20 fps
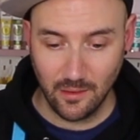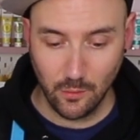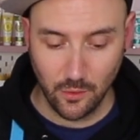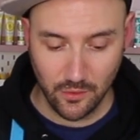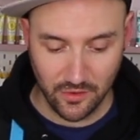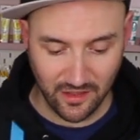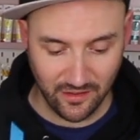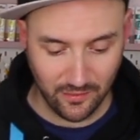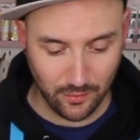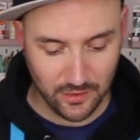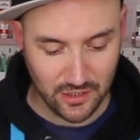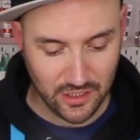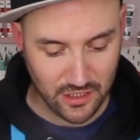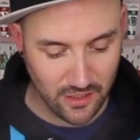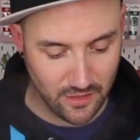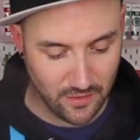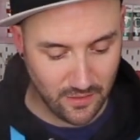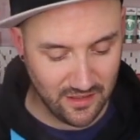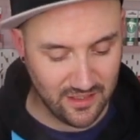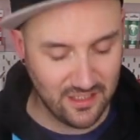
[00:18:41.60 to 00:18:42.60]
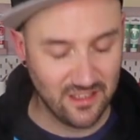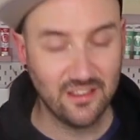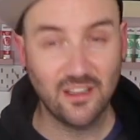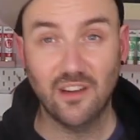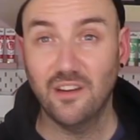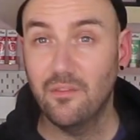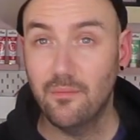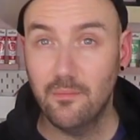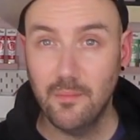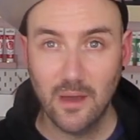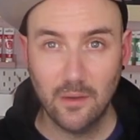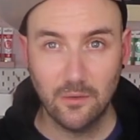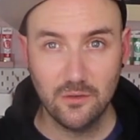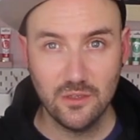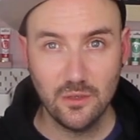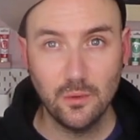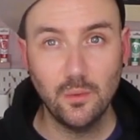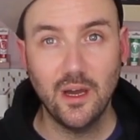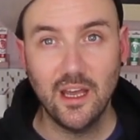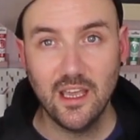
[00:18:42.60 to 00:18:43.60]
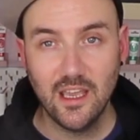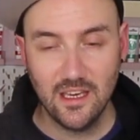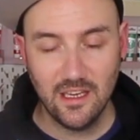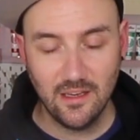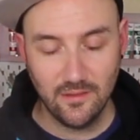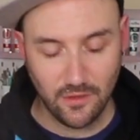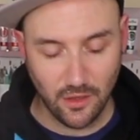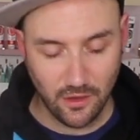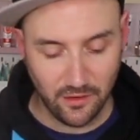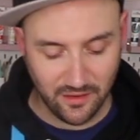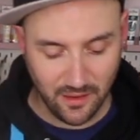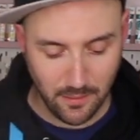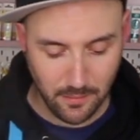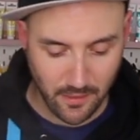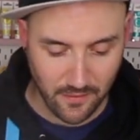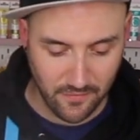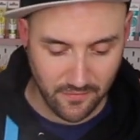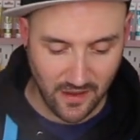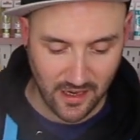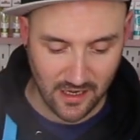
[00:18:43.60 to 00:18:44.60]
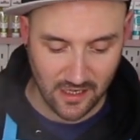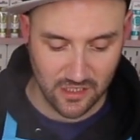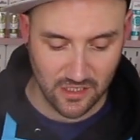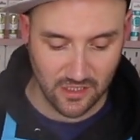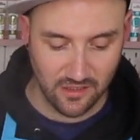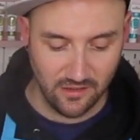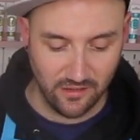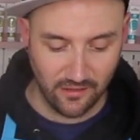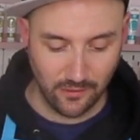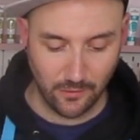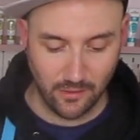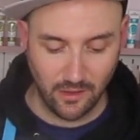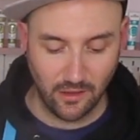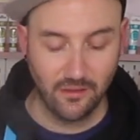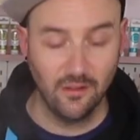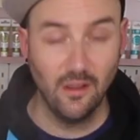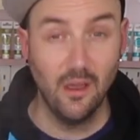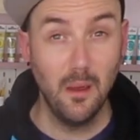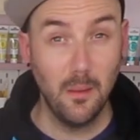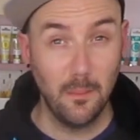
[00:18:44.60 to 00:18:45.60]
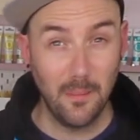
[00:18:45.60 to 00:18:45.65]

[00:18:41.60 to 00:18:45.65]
and what this will do is just kind of melt away any of those imperfections or those